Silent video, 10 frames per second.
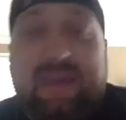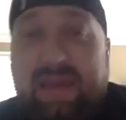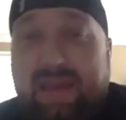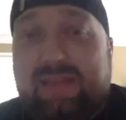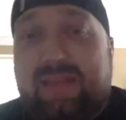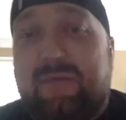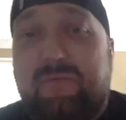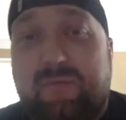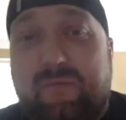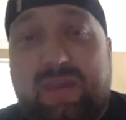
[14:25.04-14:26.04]
it that
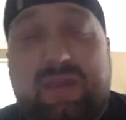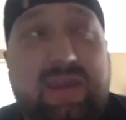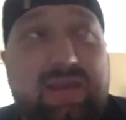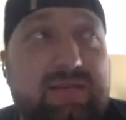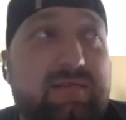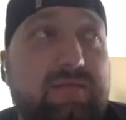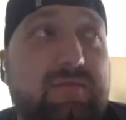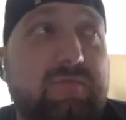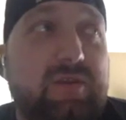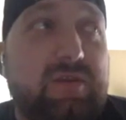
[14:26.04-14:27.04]
when we get
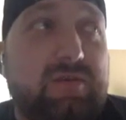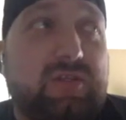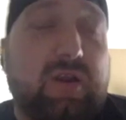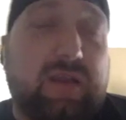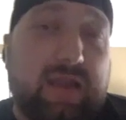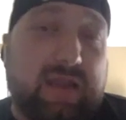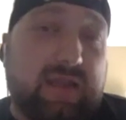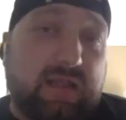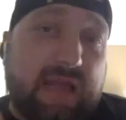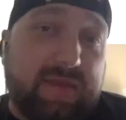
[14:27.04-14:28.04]
when you start kind of
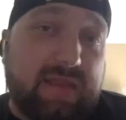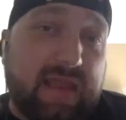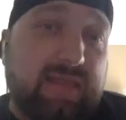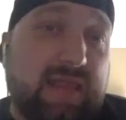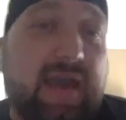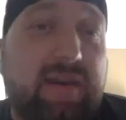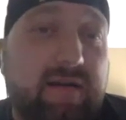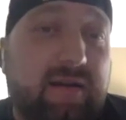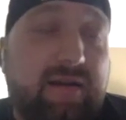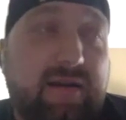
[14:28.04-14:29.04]
climbing that
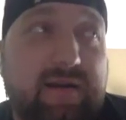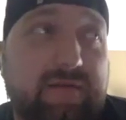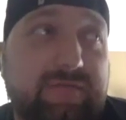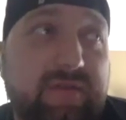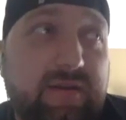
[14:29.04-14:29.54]
ladder of